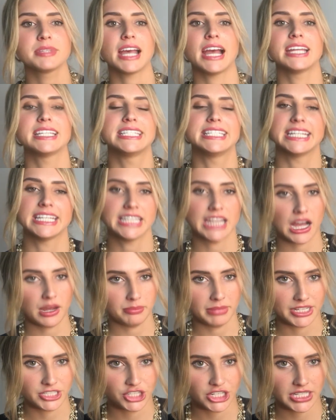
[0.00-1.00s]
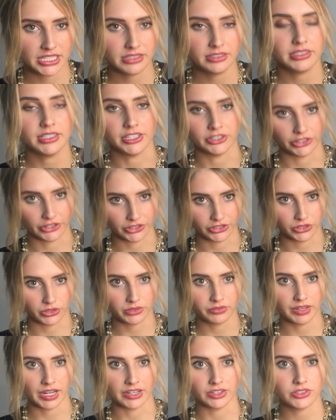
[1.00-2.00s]
For the games I did not mention,
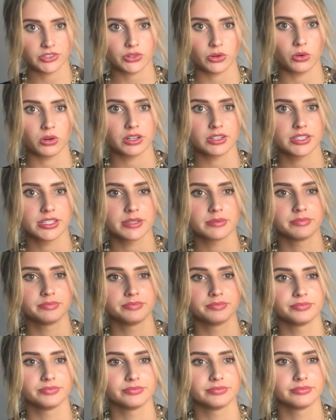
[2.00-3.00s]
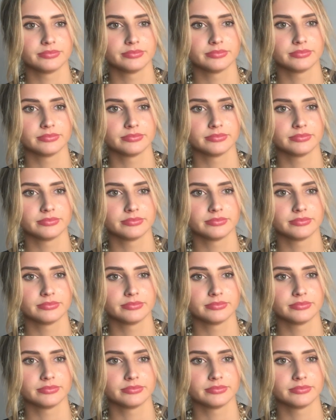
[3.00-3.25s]
here are your final scores.